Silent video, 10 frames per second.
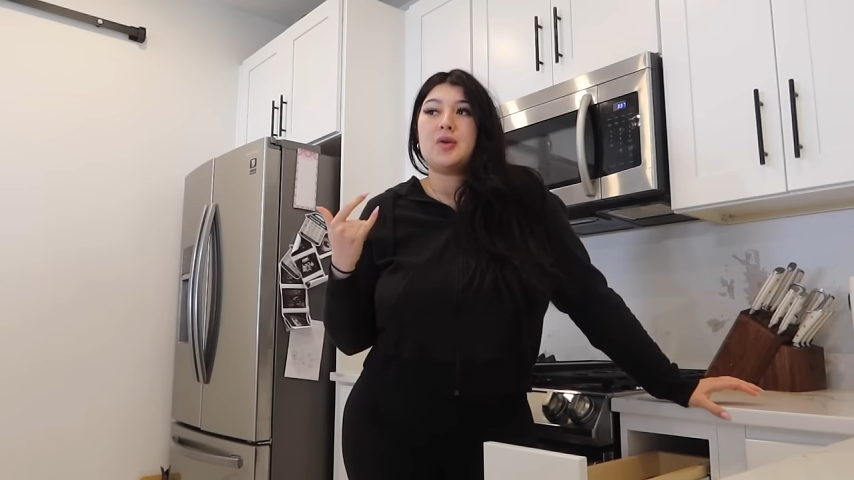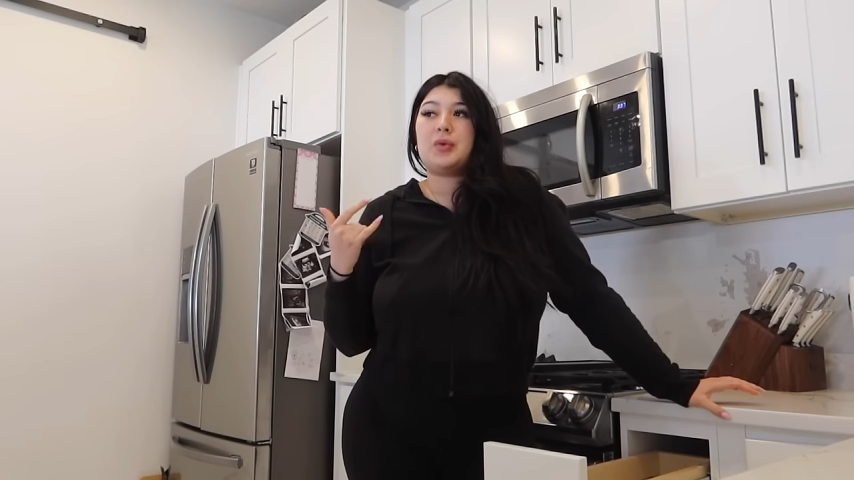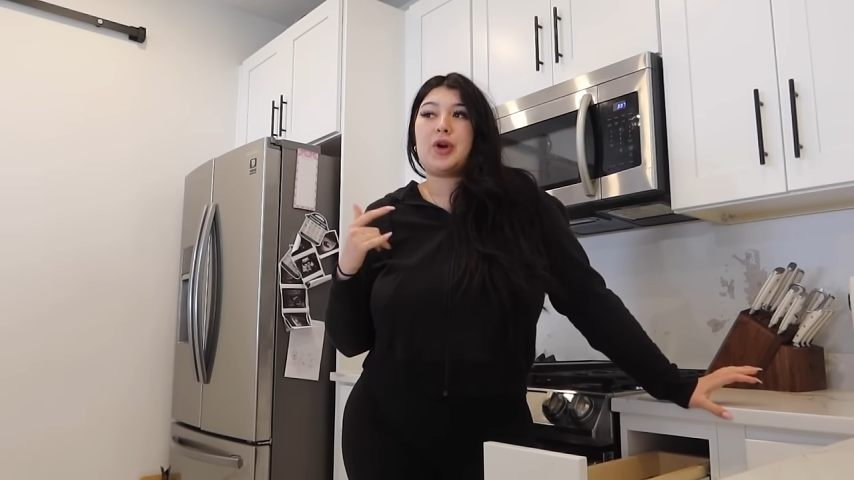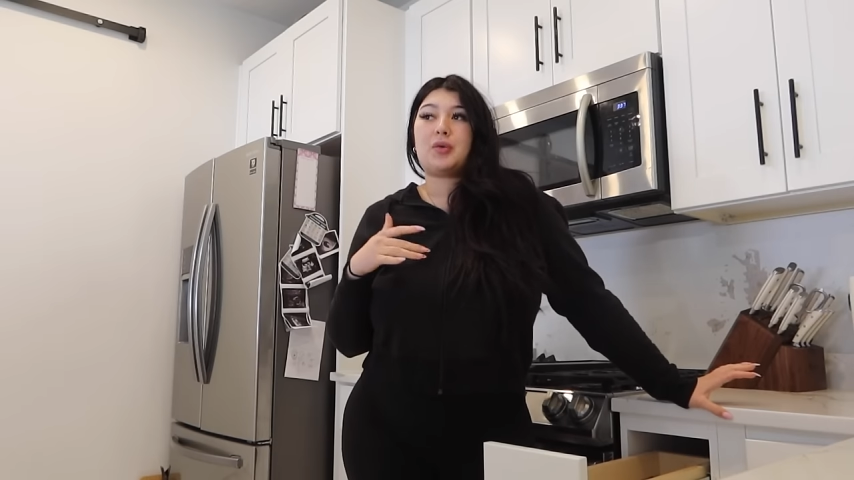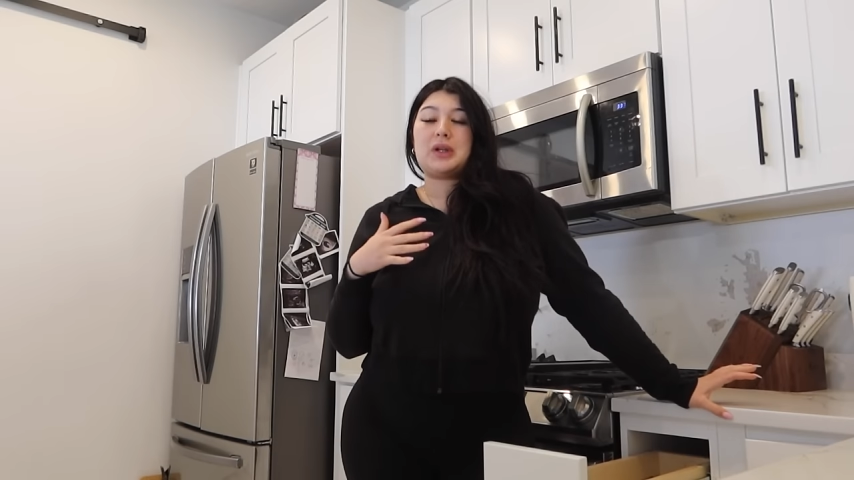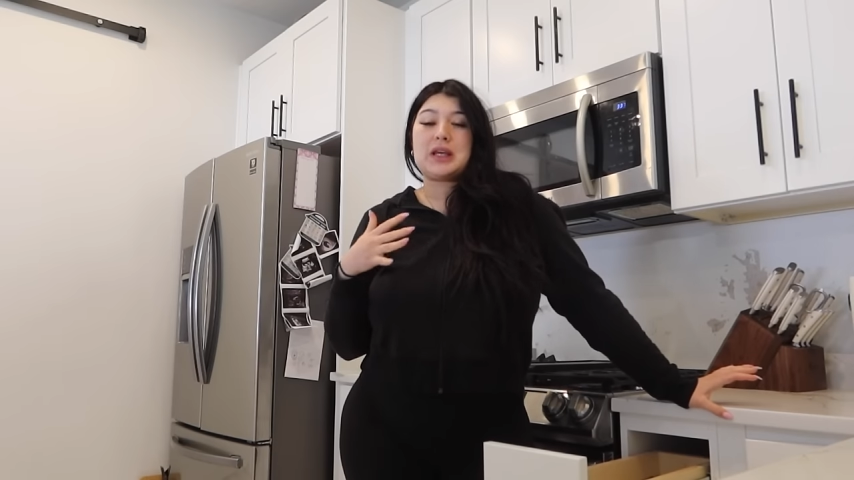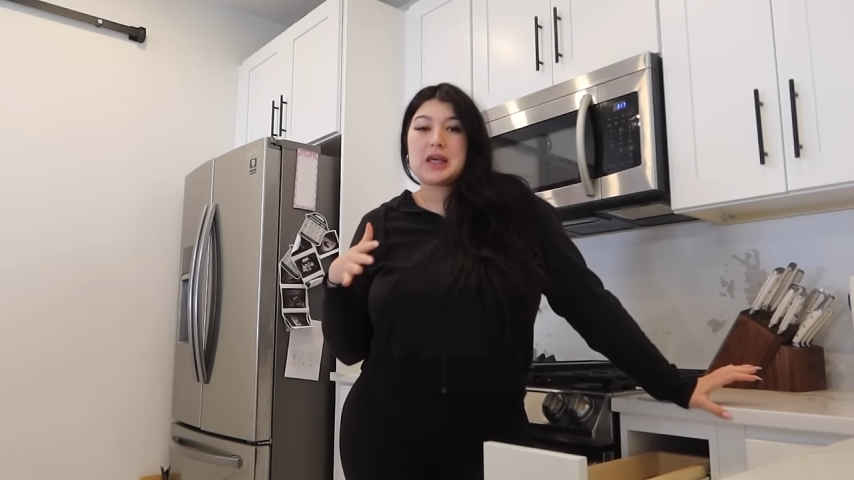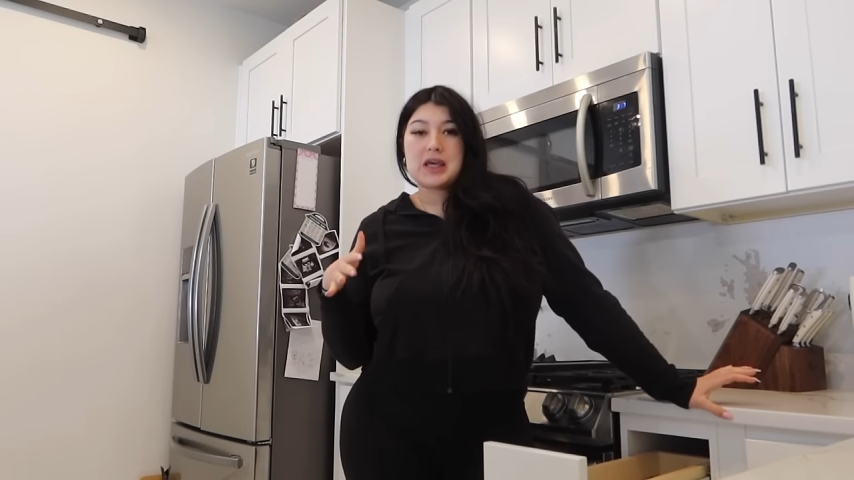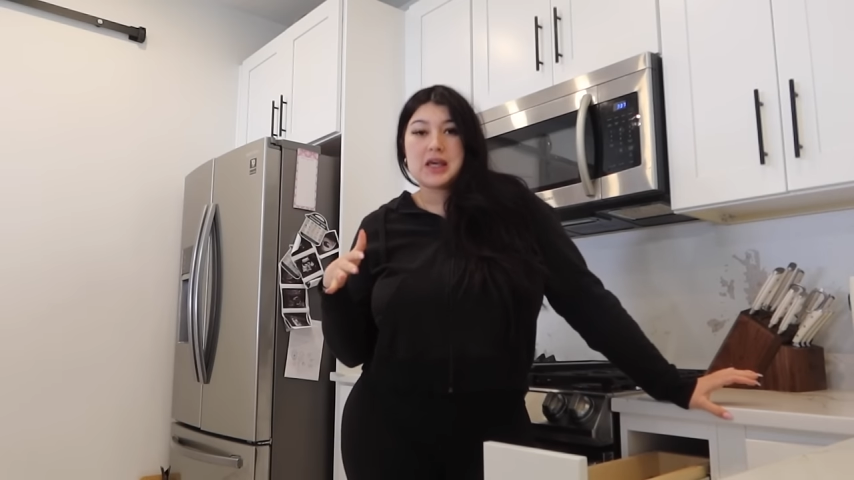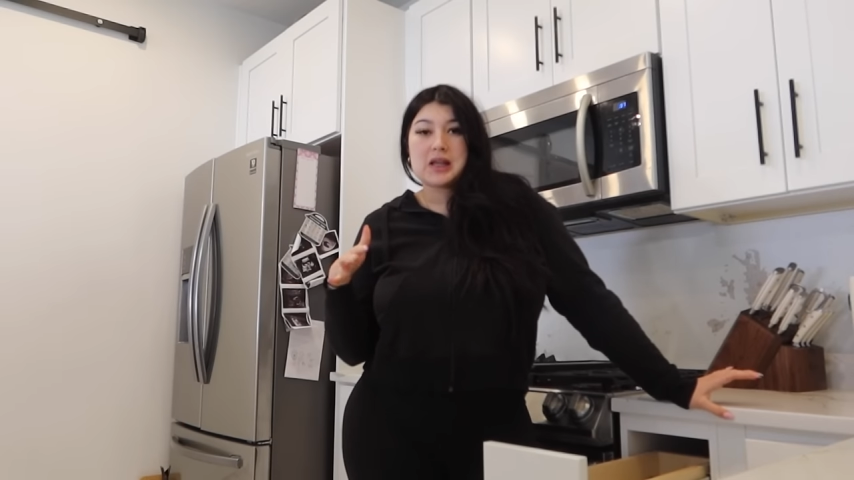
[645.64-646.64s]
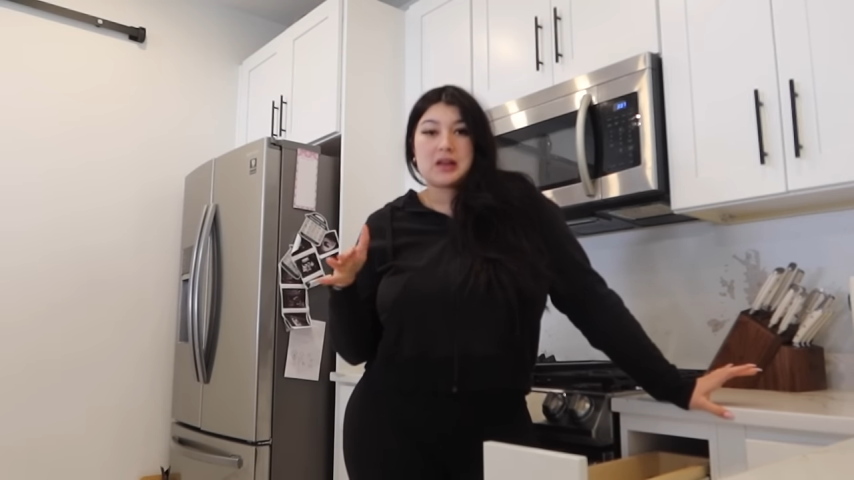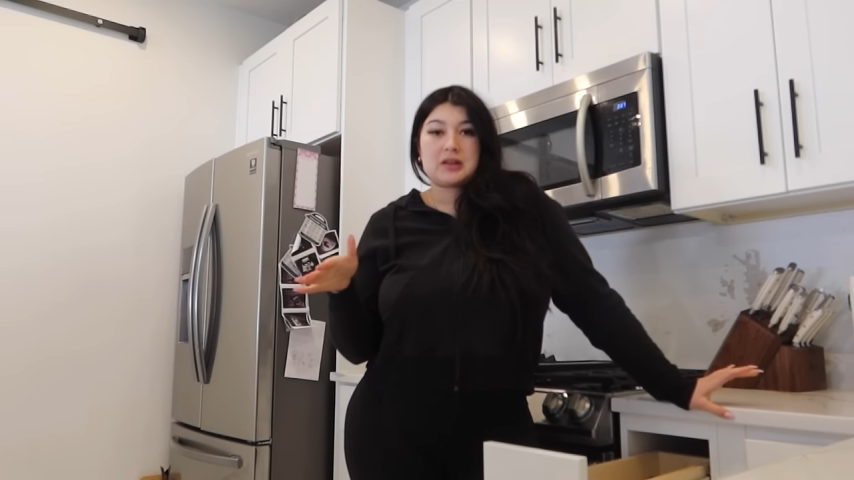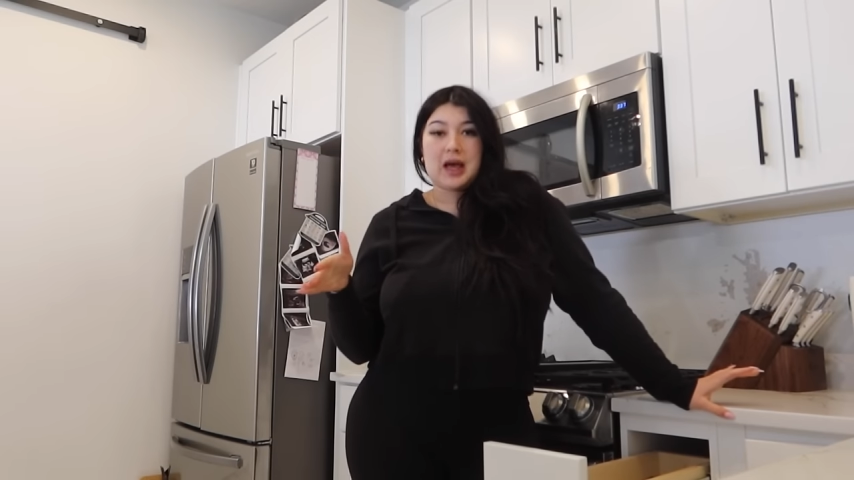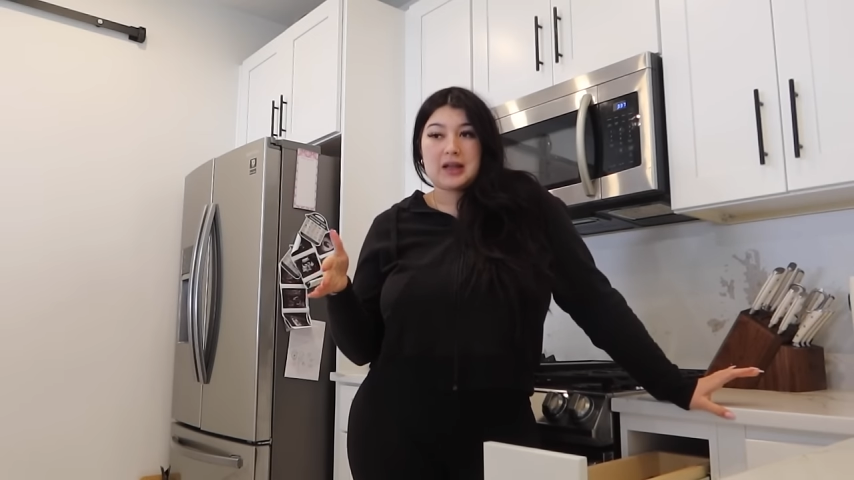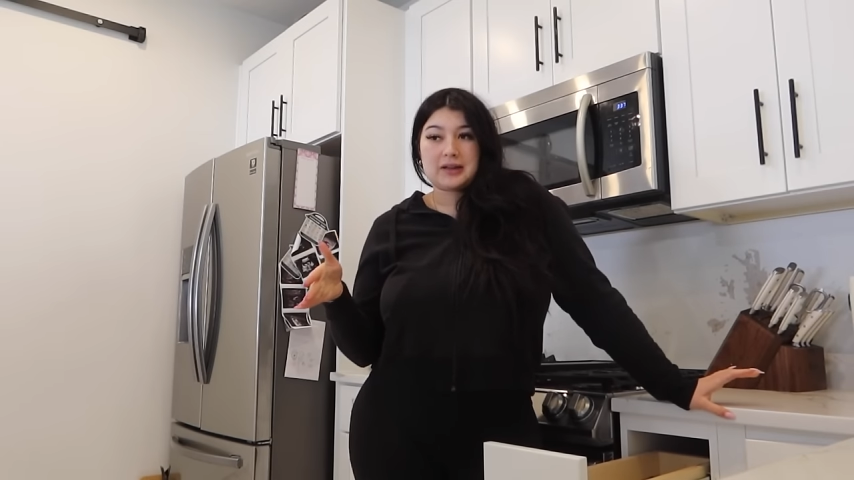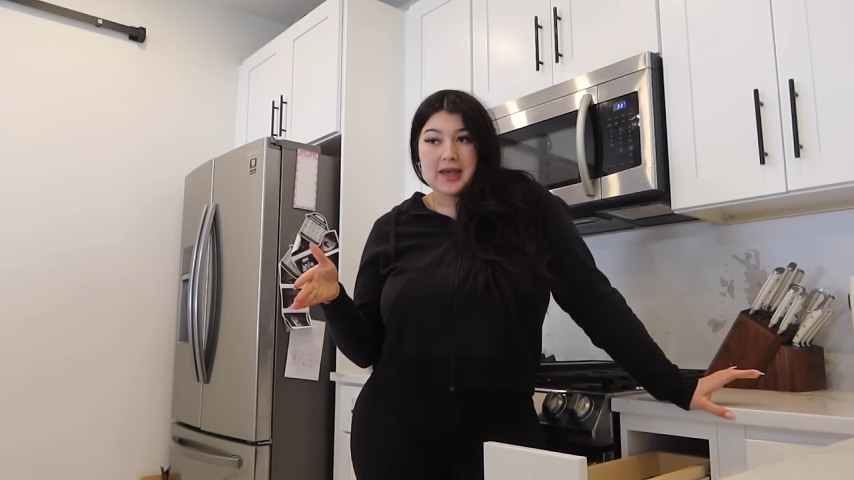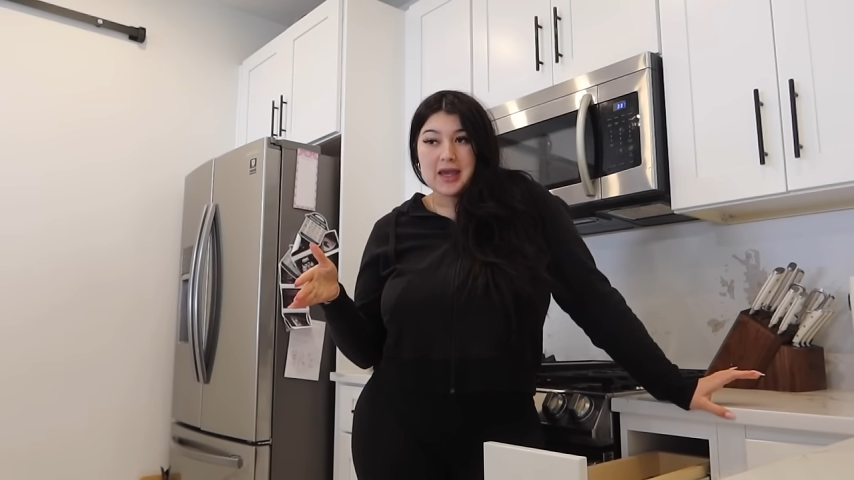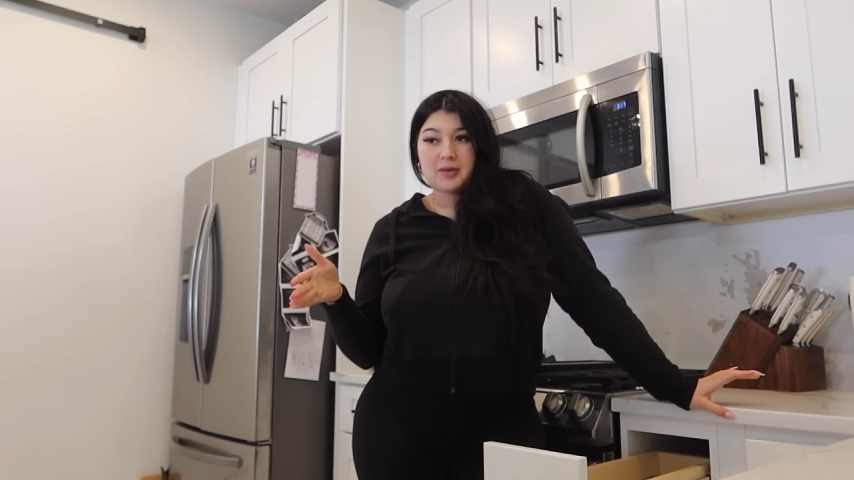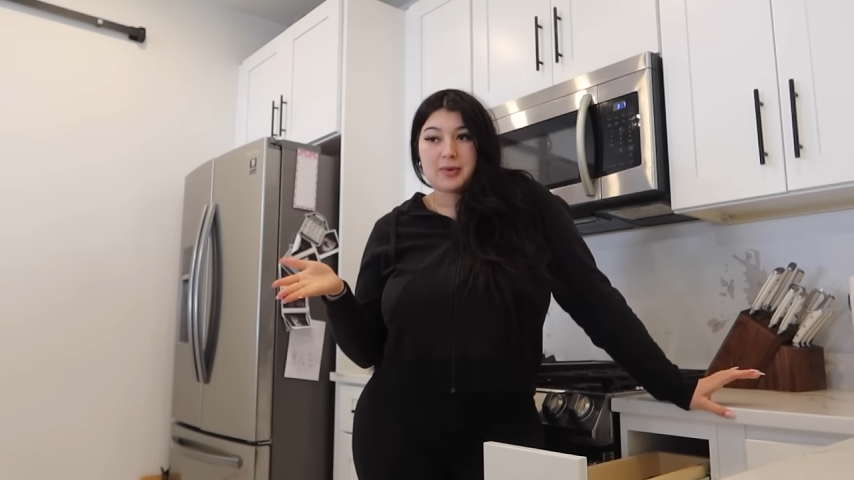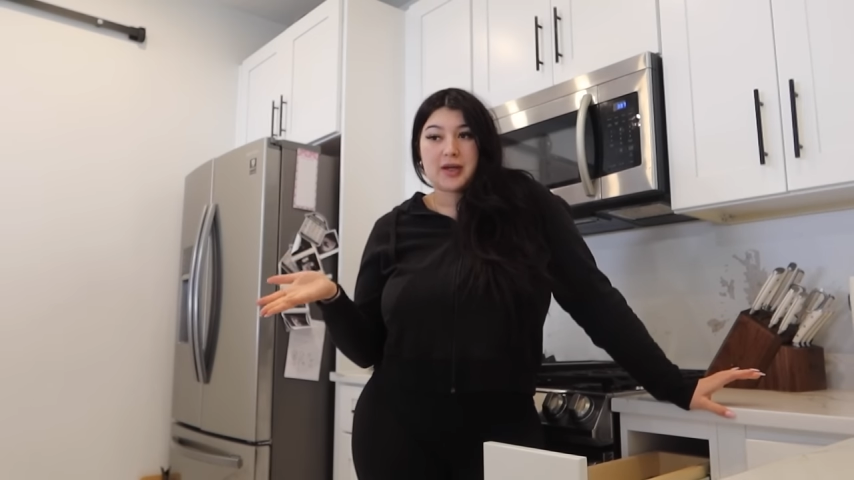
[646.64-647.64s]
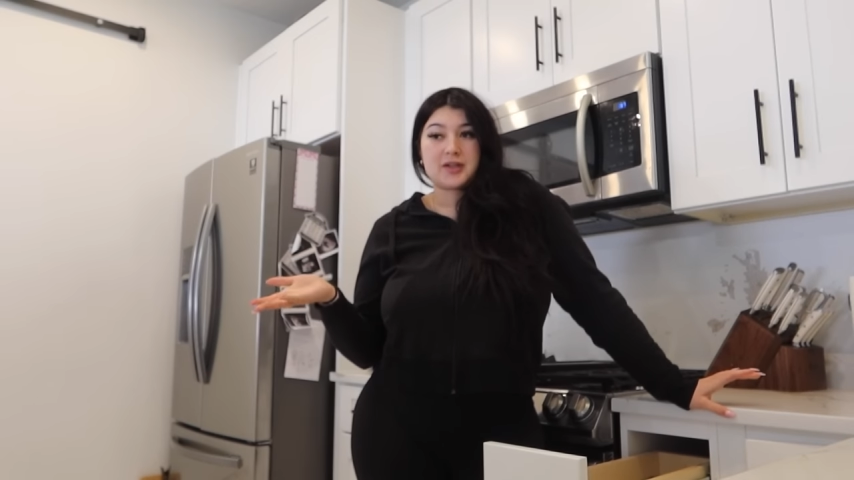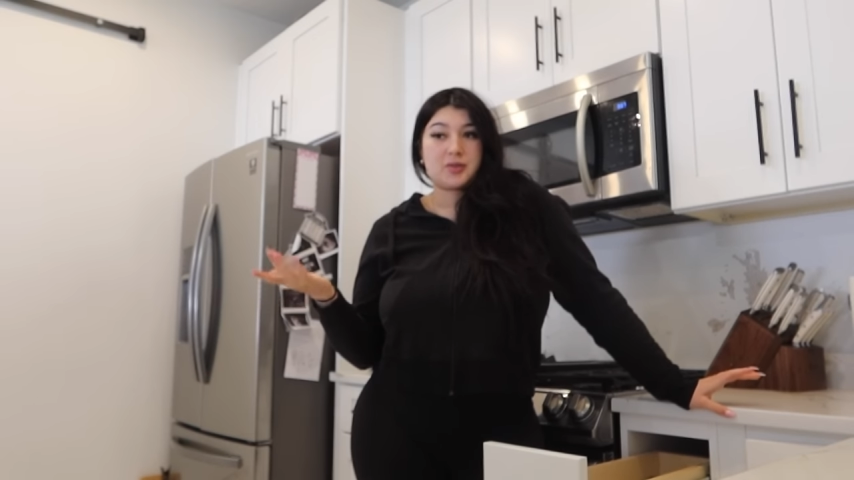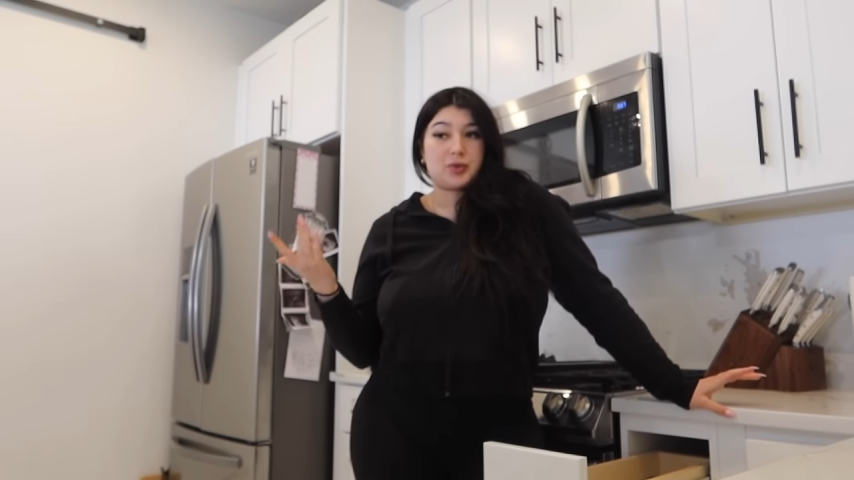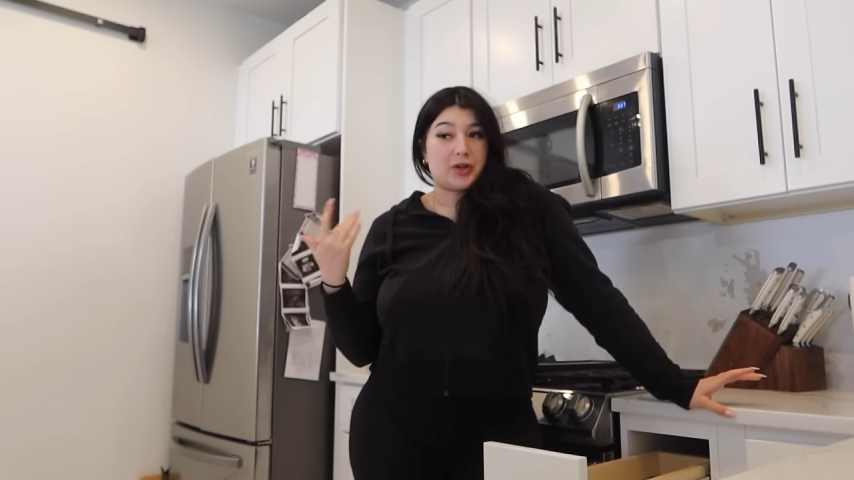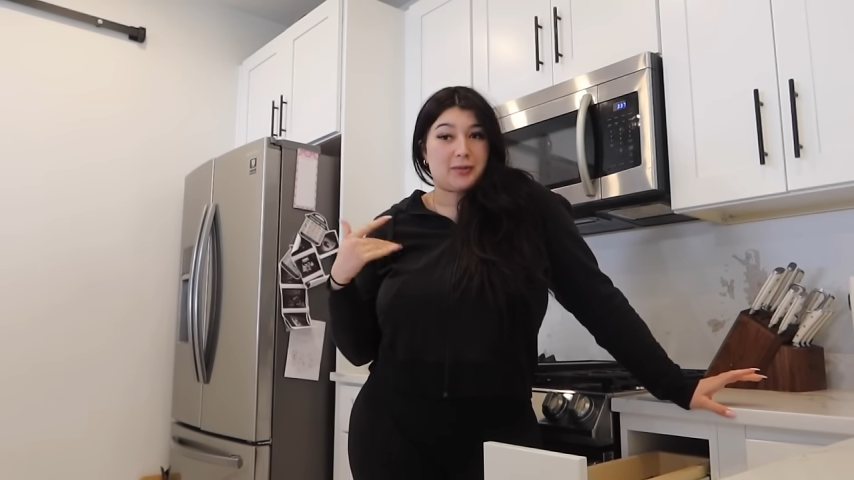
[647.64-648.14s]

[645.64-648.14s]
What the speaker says: We don't really eat that late because we're